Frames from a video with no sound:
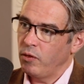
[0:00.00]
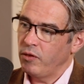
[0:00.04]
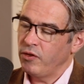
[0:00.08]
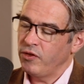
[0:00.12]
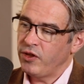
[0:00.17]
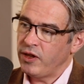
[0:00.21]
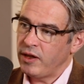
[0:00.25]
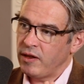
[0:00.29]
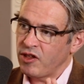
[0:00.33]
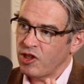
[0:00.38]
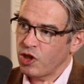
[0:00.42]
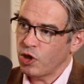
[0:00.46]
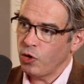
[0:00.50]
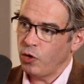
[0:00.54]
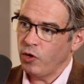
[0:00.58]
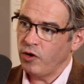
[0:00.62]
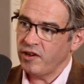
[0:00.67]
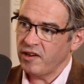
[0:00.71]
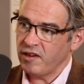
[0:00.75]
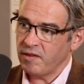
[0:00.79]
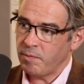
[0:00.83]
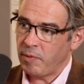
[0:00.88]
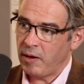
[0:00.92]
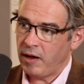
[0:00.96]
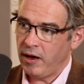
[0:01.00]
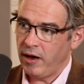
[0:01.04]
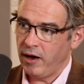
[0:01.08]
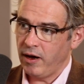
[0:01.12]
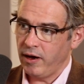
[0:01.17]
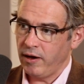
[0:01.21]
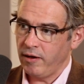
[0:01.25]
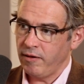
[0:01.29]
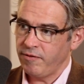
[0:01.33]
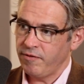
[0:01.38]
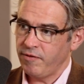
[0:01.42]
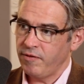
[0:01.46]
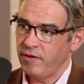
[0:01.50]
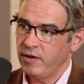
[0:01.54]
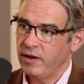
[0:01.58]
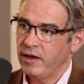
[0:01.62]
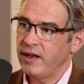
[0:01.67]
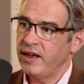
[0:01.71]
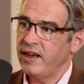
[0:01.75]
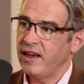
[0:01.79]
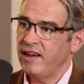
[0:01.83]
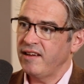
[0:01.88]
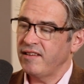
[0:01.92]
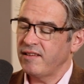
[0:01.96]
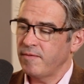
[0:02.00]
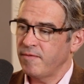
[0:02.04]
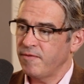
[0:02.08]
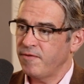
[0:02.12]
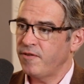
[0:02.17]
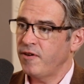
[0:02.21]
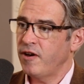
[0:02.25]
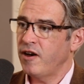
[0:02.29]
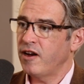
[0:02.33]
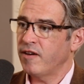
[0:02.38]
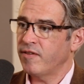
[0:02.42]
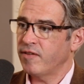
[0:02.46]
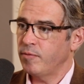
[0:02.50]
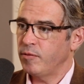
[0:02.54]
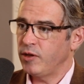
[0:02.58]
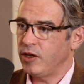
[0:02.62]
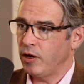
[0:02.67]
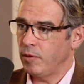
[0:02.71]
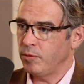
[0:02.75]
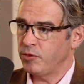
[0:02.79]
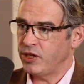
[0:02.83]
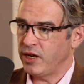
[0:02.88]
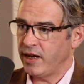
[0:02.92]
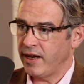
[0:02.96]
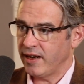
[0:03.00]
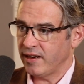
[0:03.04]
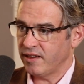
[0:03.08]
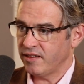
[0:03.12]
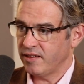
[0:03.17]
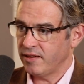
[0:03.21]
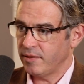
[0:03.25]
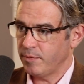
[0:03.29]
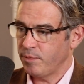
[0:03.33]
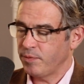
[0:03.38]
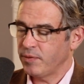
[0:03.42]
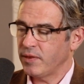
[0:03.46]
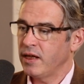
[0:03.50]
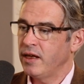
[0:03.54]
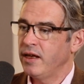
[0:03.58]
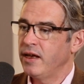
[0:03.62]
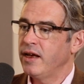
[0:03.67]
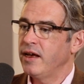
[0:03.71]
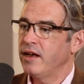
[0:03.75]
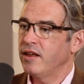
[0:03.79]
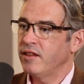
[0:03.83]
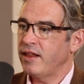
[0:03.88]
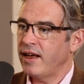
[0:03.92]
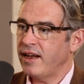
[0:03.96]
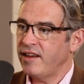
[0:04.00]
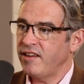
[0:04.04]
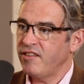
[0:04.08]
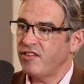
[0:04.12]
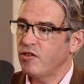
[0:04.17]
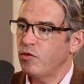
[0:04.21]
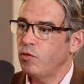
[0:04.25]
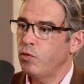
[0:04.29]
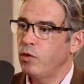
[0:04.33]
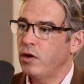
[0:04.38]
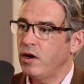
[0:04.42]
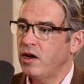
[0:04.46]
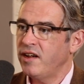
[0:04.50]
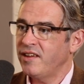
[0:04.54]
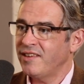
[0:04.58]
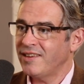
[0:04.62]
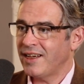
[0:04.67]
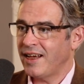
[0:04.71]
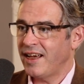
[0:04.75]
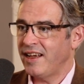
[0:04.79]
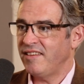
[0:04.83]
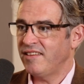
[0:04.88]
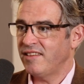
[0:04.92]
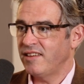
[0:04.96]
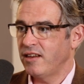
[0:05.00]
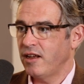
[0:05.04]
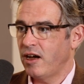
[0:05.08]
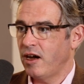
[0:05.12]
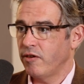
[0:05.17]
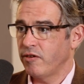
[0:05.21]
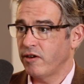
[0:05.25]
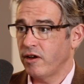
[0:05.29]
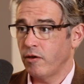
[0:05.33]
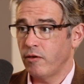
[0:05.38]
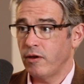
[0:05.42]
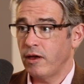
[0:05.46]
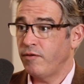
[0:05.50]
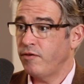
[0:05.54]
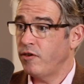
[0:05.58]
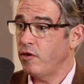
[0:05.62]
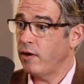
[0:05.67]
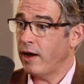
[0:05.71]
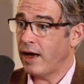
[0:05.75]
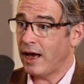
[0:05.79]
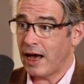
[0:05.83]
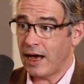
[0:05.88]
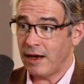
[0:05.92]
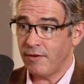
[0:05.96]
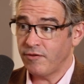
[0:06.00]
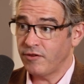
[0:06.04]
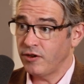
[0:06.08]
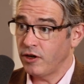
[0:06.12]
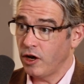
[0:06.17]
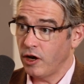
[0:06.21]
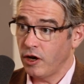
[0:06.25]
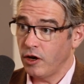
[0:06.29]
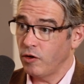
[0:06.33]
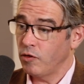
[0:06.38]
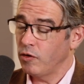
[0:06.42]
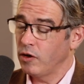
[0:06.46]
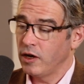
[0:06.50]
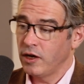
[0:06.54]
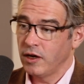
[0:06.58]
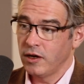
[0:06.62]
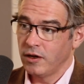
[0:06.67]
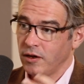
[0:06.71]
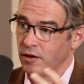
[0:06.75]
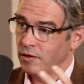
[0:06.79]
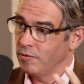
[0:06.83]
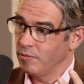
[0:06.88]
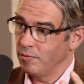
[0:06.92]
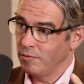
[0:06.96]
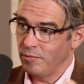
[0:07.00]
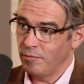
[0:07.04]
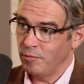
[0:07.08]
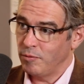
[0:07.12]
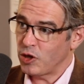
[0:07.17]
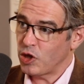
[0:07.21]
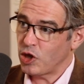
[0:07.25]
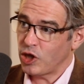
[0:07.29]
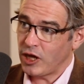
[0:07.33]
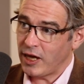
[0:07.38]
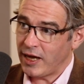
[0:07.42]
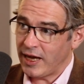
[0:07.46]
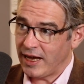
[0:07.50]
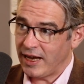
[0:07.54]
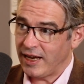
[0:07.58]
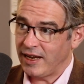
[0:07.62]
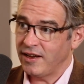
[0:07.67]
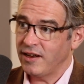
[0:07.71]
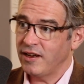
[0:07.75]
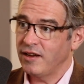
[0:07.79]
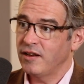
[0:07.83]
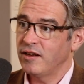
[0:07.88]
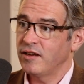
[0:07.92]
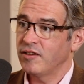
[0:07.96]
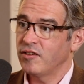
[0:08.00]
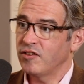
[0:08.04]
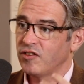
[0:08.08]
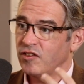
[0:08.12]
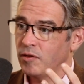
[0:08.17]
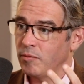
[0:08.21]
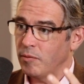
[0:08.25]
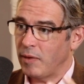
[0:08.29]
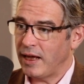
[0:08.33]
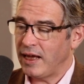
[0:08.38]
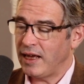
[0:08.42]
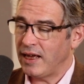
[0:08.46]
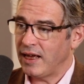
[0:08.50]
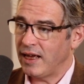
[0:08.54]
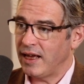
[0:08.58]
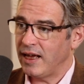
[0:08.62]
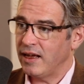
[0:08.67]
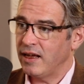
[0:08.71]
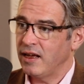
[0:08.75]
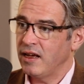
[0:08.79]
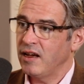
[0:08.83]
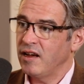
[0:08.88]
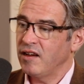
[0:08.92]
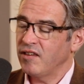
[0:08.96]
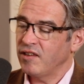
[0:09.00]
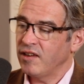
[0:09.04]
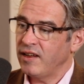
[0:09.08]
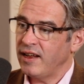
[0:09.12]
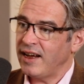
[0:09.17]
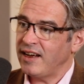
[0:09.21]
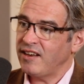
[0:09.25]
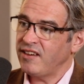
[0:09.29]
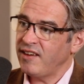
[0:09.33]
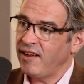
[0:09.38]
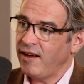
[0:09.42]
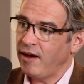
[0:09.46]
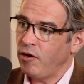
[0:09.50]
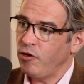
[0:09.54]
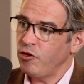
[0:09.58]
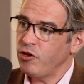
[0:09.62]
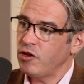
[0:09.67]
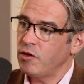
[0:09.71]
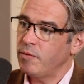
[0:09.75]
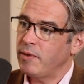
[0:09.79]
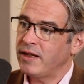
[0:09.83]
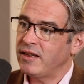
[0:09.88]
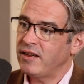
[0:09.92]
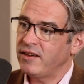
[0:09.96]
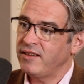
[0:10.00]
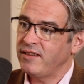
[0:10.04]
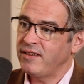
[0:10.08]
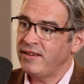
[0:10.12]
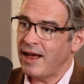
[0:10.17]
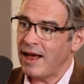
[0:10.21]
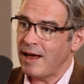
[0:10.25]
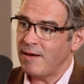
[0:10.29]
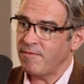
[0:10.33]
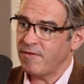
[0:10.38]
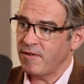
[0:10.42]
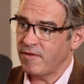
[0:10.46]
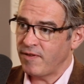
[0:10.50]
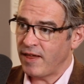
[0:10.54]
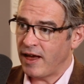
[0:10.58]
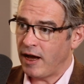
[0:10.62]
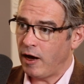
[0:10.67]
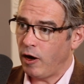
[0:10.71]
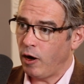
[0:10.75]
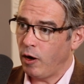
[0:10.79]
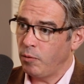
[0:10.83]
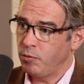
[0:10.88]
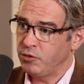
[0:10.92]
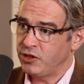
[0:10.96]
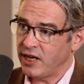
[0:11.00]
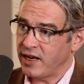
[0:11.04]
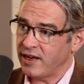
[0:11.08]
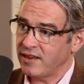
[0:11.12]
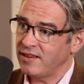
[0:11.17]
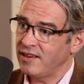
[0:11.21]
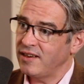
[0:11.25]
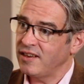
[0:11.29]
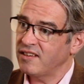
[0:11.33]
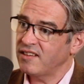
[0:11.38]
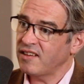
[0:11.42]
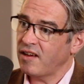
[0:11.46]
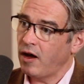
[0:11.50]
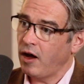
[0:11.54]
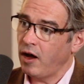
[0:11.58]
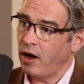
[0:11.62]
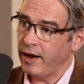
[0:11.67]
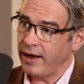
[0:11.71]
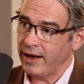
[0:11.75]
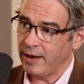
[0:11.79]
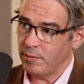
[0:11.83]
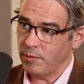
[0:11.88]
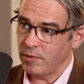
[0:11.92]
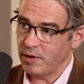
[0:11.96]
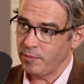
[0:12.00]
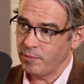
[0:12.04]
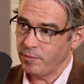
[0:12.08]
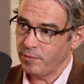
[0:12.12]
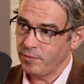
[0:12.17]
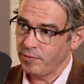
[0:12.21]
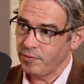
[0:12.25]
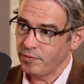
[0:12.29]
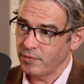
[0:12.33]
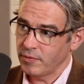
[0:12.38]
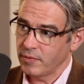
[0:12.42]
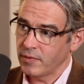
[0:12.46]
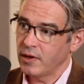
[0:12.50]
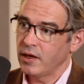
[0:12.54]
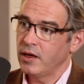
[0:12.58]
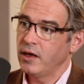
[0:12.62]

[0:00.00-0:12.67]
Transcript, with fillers: The shortest path is inferred from the object. Mm-hmm. That is the worst case scenario if you have no machine to make it. So that tells you about the depth of that object in time. Mm-hmm.